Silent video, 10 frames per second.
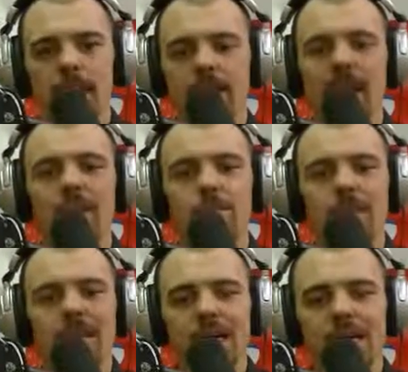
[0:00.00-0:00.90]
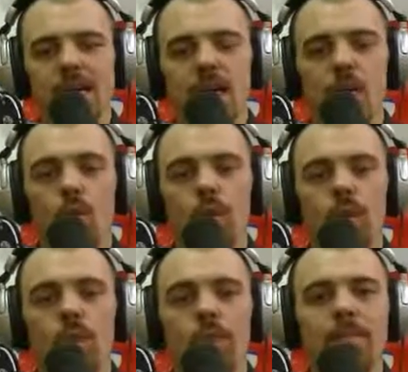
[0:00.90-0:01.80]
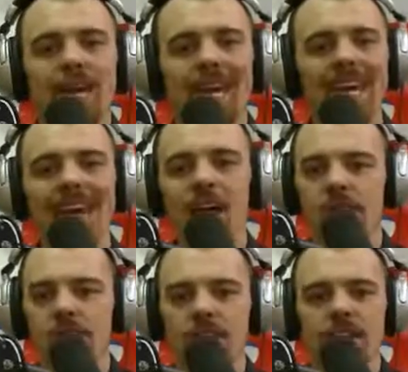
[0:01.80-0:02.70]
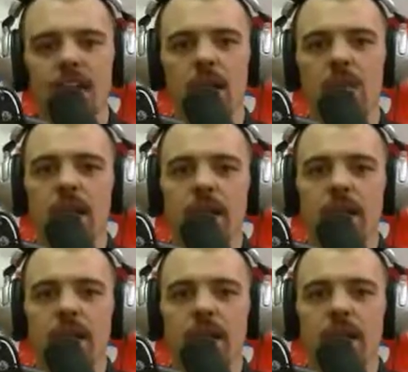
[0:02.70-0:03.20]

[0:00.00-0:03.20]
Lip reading: And that's because when you're taking out income